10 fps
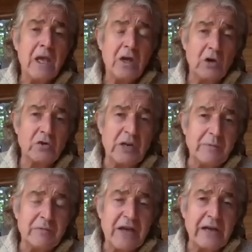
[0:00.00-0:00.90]
On top
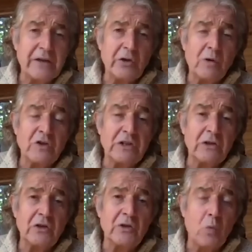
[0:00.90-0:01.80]
of that, you'd want to look
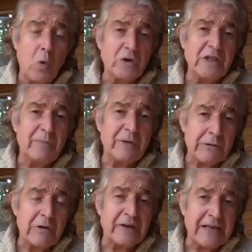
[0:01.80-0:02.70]
at the water
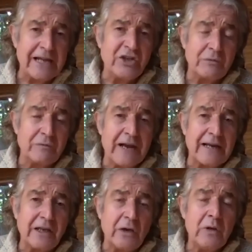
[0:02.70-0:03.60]
purification
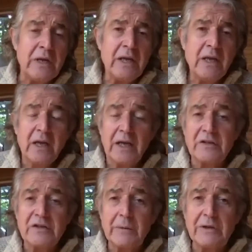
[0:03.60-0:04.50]
value. And
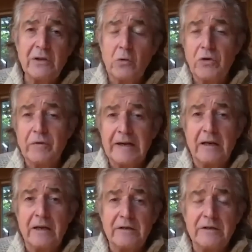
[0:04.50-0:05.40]
so in the north of England,